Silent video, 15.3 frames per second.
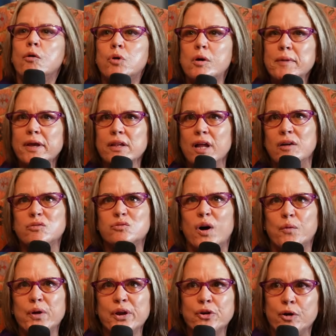Well, I mean, like,
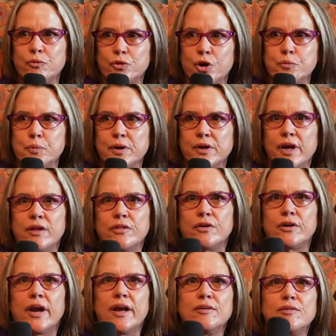we grew up roping
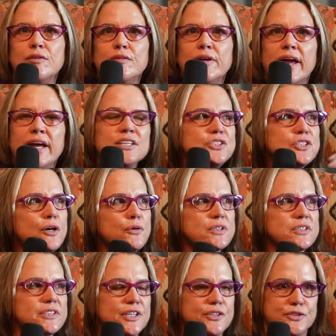together, and Angie
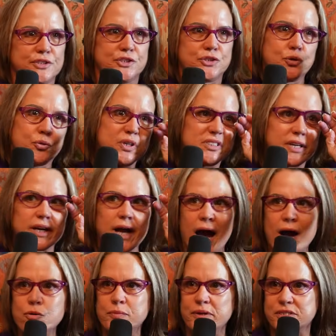always tells these stories. Like,
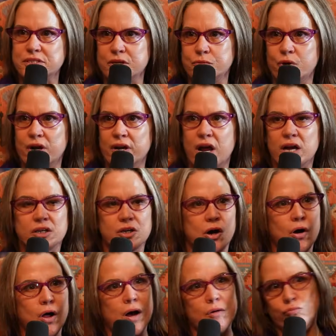I would be somewhere, and I
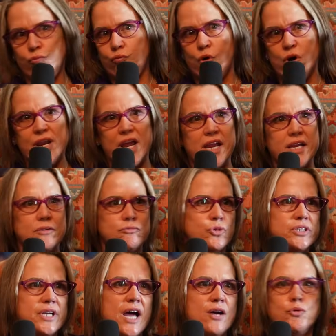call 1-8,
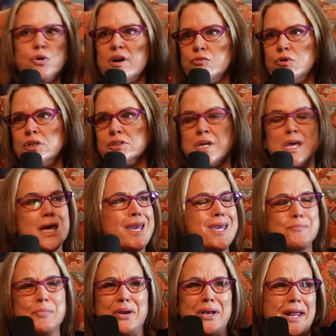1-9, whatever it was.
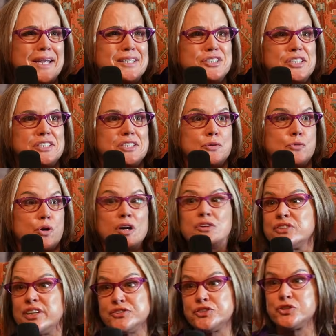He'd been at AJ somewhere
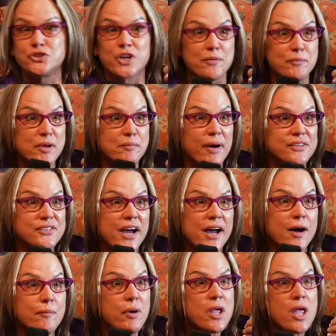else. He's going to try to beat my time.